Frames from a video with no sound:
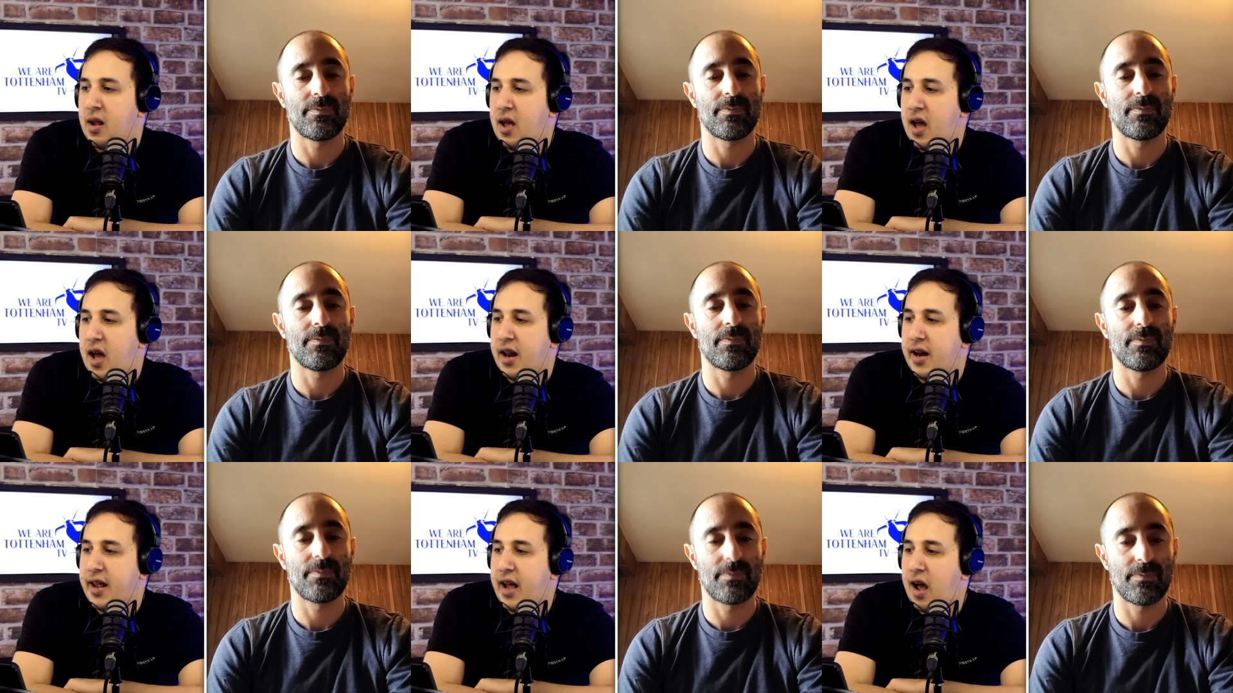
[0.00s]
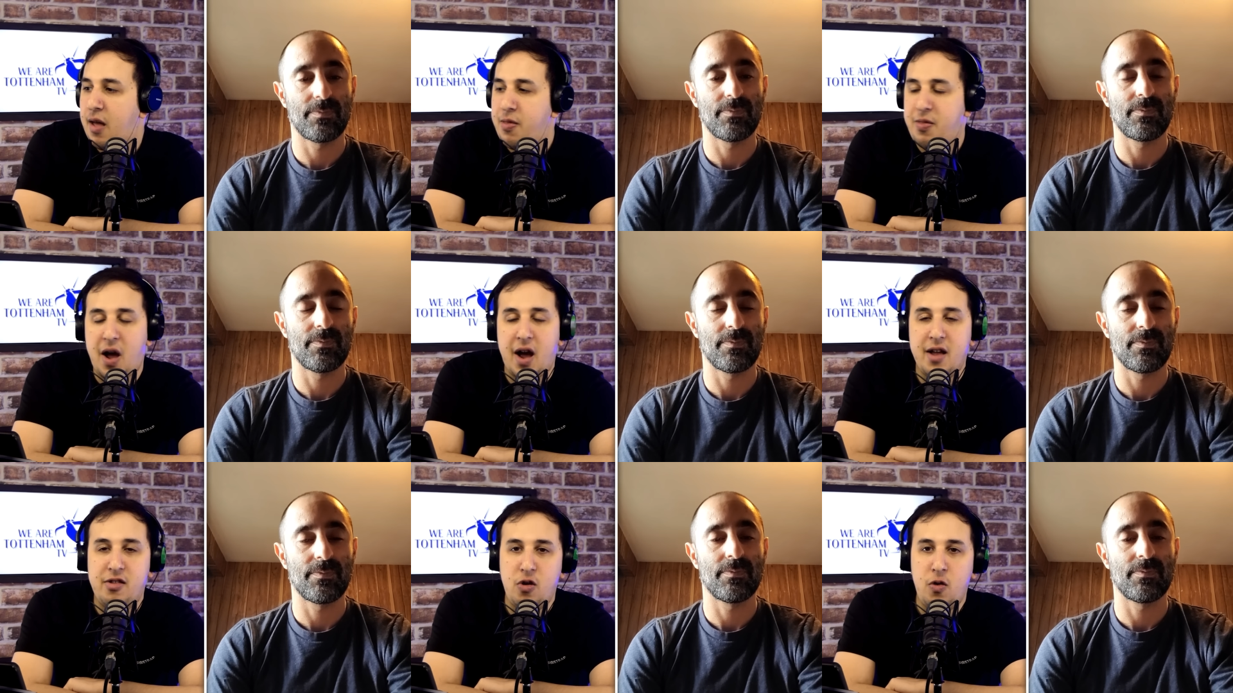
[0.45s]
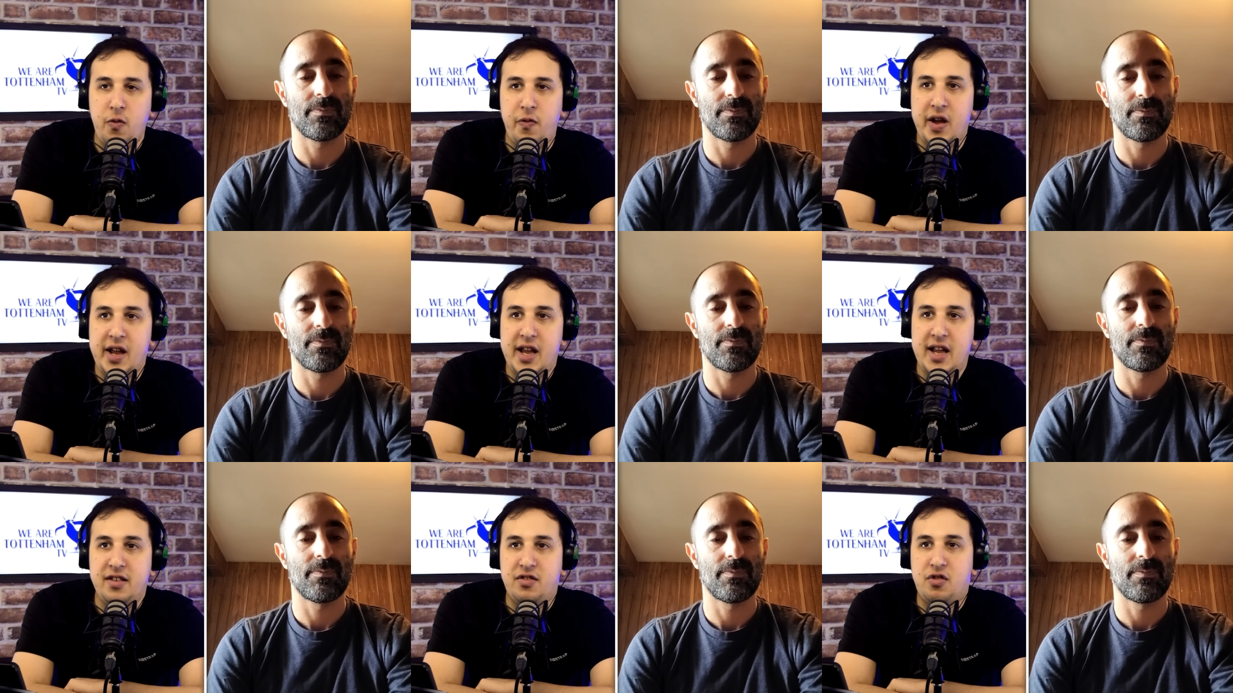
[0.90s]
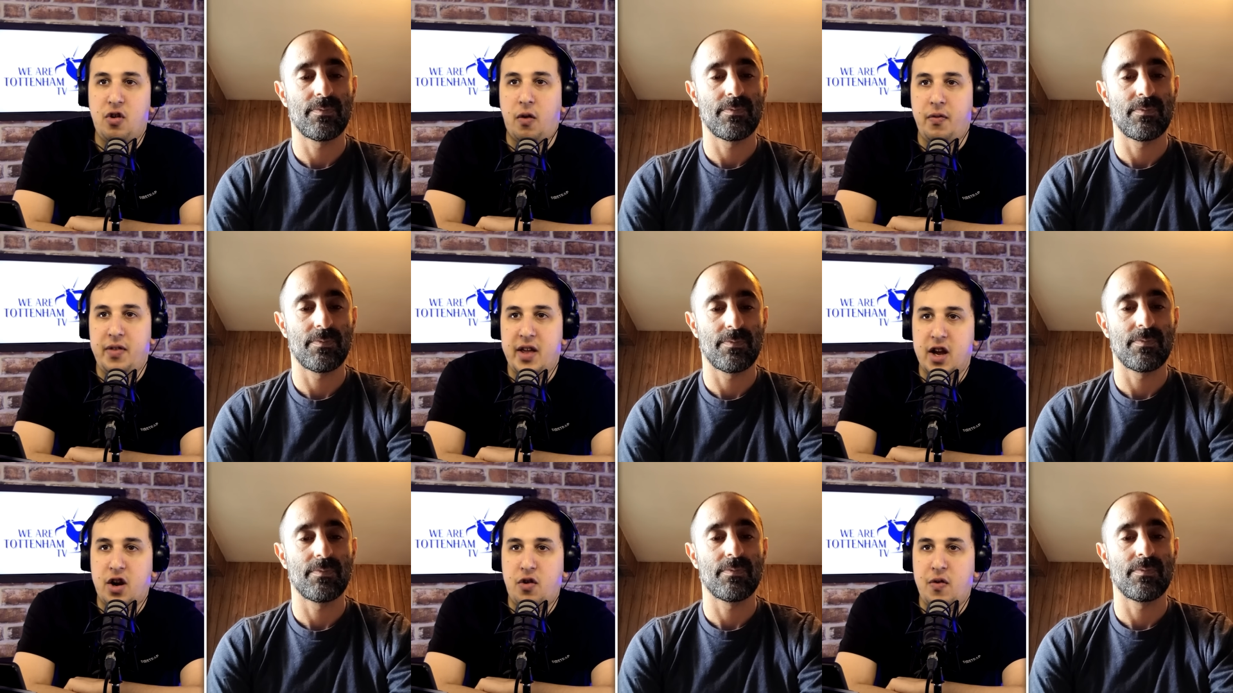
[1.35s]
Speaker 1: And I, I, do think he's got
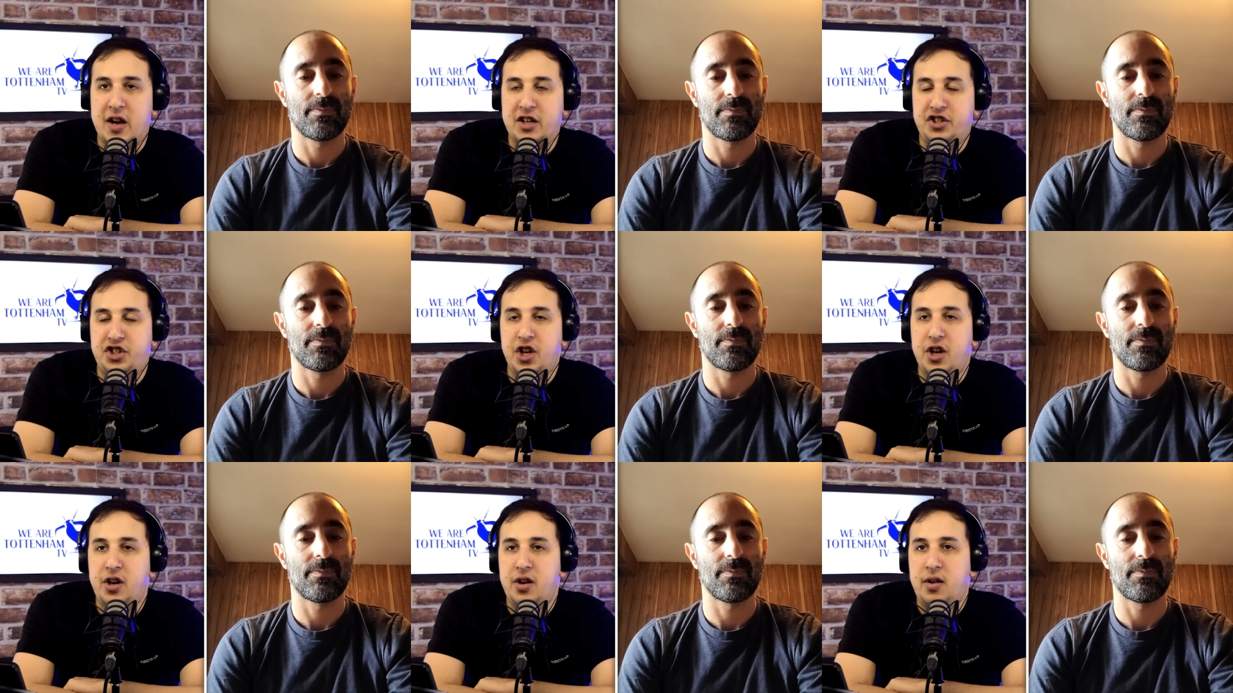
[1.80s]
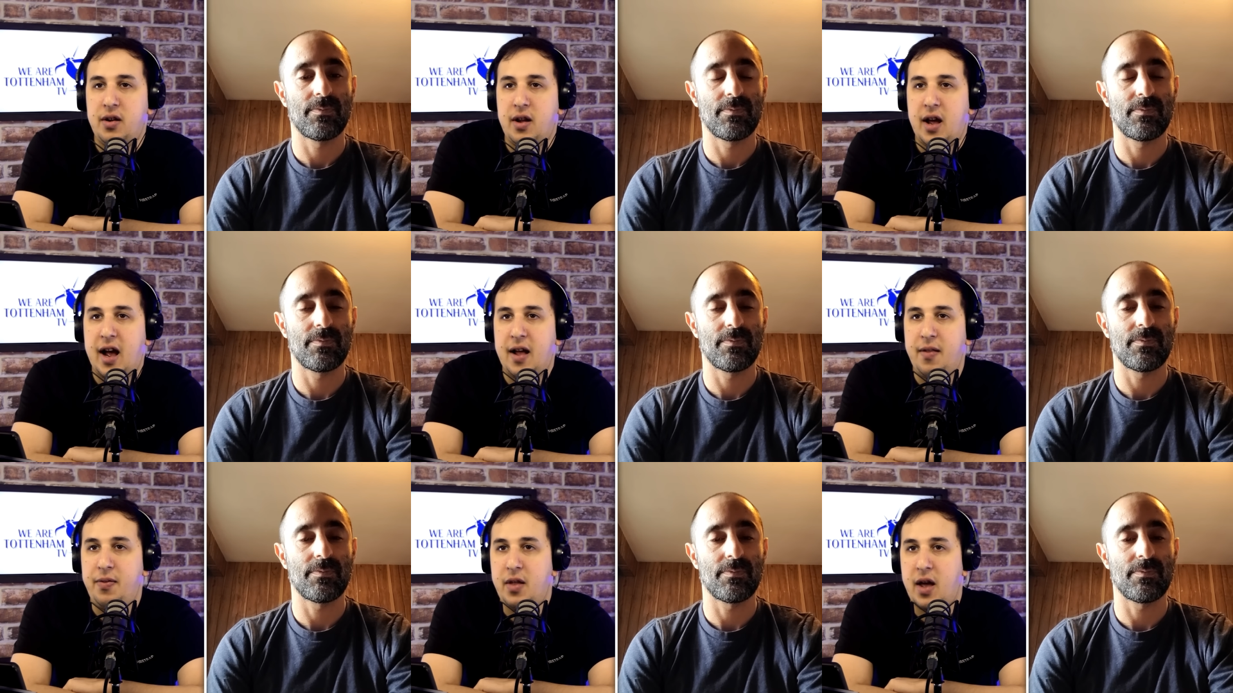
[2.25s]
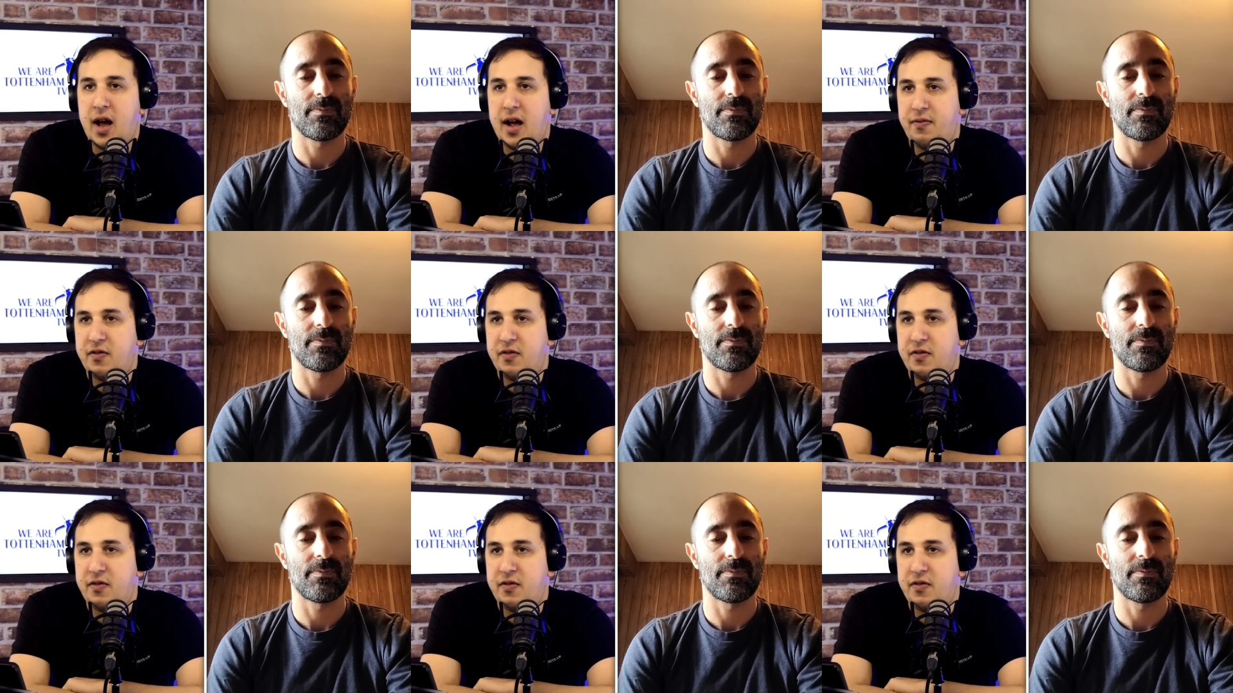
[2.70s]
the aggression and the and the